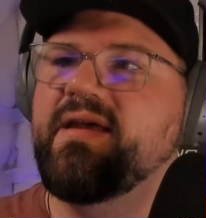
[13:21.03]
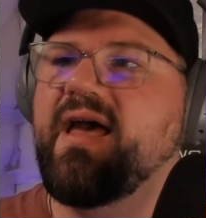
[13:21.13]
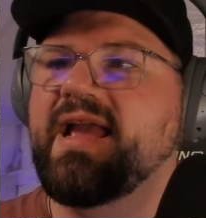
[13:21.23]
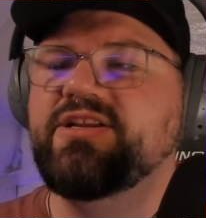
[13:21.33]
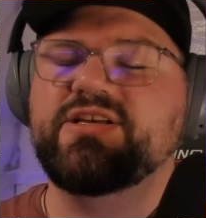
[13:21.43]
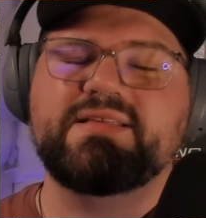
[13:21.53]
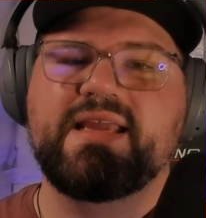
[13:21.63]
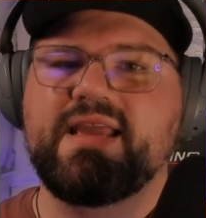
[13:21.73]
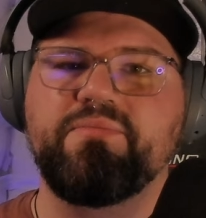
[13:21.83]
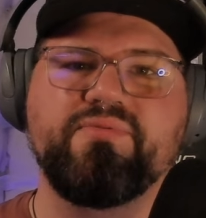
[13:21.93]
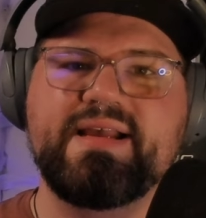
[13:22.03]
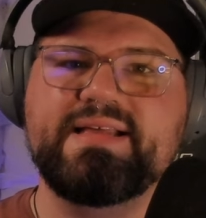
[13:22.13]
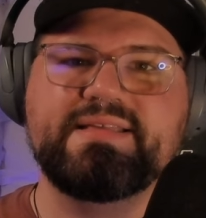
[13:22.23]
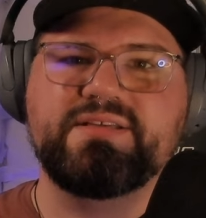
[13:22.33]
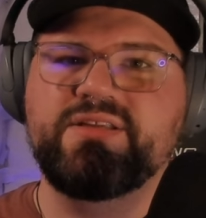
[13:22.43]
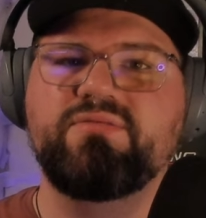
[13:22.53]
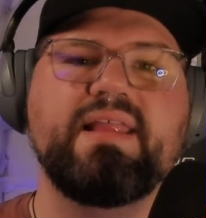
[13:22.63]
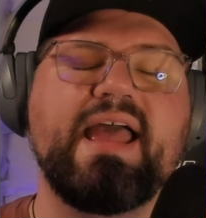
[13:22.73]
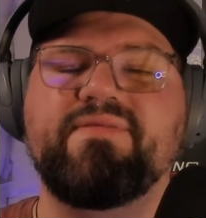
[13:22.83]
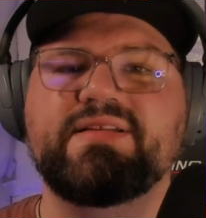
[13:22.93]
I just think it breathes new
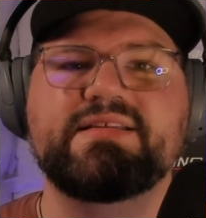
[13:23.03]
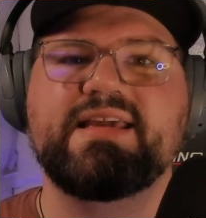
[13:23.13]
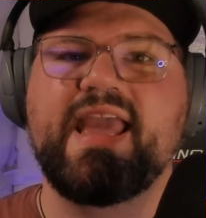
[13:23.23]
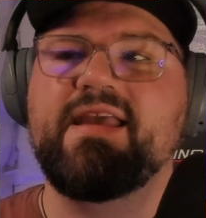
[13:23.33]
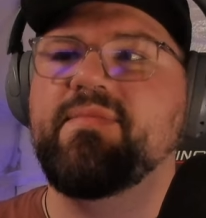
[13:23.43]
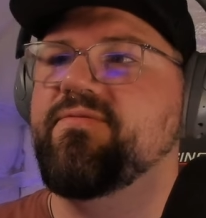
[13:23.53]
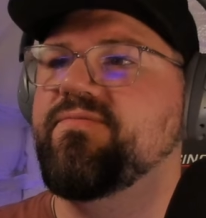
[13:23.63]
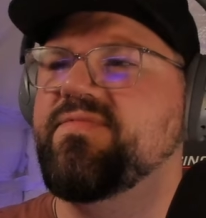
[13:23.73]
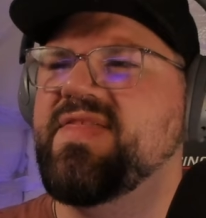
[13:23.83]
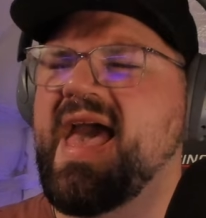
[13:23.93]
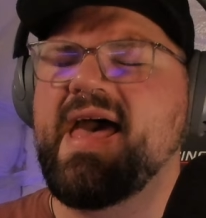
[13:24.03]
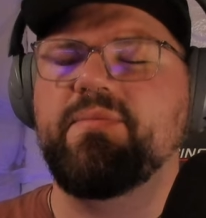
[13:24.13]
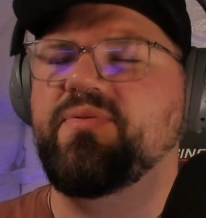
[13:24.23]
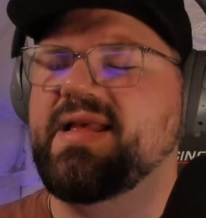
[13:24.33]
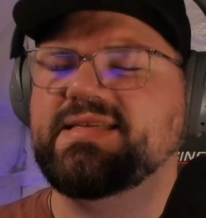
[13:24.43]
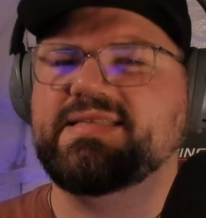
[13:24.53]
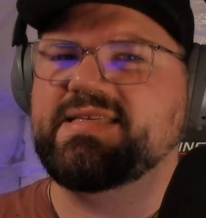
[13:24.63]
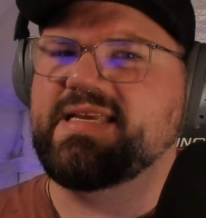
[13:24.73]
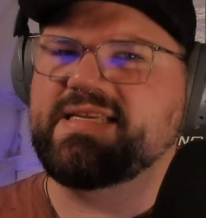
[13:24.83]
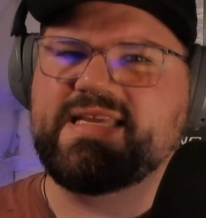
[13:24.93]
life into the game. That plus the
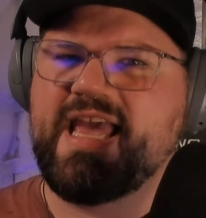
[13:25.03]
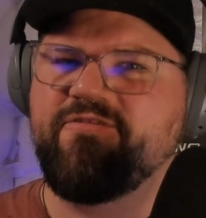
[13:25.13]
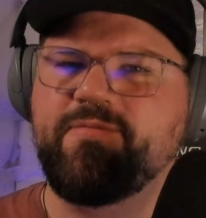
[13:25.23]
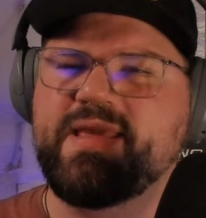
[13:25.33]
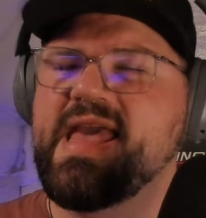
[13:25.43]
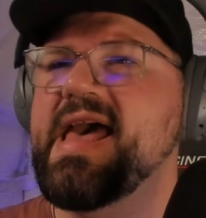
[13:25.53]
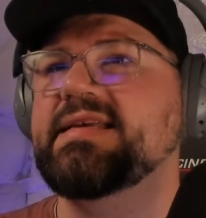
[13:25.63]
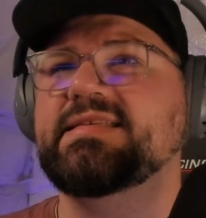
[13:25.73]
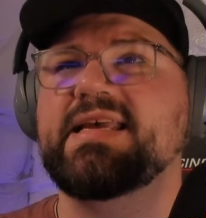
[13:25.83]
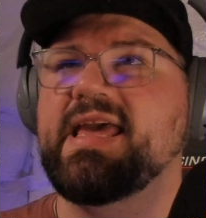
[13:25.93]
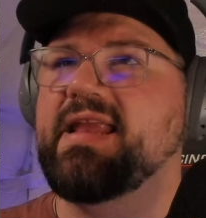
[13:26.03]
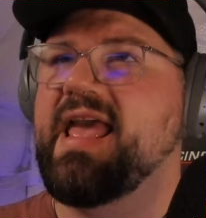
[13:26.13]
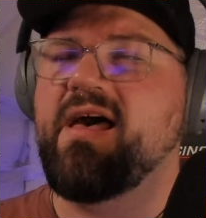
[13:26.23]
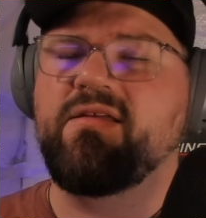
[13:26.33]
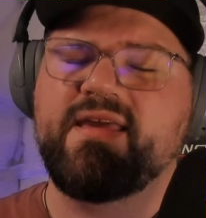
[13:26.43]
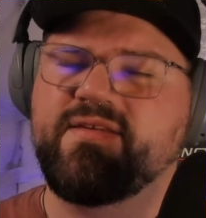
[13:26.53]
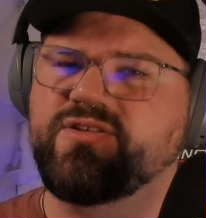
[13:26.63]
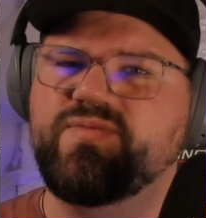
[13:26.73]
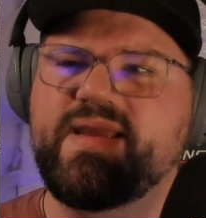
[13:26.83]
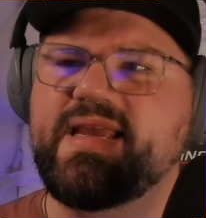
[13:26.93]
60 FPS and all the other
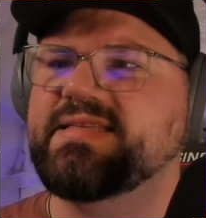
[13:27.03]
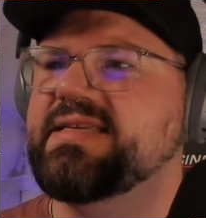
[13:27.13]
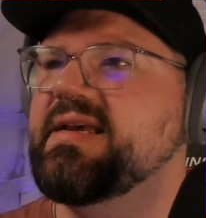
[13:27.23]
tweaks,